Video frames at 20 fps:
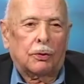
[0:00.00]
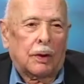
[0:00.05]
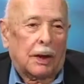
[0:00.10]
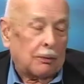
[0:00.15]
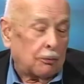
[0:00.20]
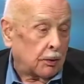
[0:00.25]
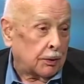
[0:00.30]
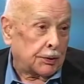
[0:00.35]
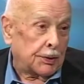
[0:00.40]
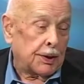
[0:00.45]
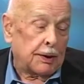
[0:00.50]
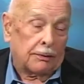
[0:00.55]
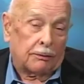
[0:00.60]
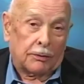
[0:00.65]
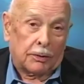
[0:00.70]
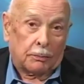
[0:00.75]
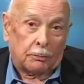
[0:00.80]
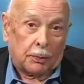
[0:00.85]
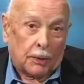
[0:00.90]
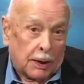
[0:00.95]
I wasn't ever
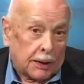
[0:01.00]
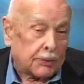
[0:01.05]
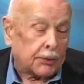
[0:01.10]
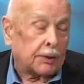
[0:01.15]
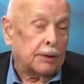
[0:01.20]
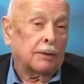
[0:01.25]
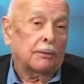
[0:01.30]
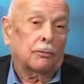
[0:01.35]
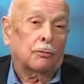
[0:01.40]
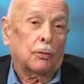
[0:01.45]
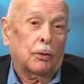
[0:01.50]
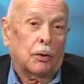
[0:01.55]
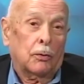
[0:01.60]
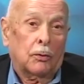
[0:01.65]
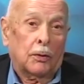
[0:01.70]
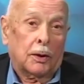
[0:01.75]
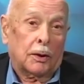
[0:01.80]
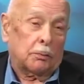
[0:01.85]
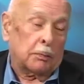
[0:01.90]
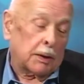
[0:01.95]
the president of
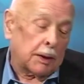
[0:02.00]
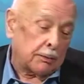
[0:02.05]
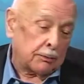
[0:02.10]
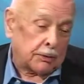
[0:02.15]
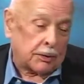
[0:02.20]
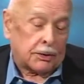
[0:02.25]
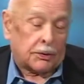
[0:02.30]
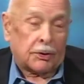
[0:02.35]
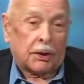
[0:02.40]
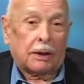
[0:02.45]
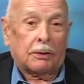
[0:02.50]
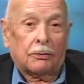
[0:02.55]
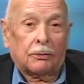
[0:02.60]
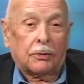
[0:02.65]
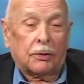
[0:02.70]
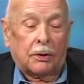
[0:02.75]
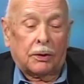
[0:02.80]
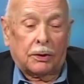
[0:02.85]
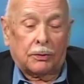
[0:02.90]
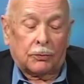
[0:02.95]
Warwick, but I was the
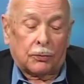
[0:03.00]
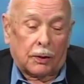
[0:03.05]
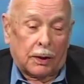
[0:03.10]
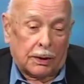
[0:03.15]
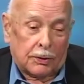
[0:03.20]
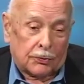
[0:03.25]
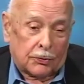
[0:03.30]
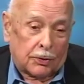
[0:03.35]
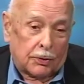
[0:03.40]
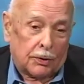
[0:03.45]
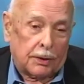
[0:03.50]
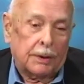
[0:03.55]
secretary treasurer,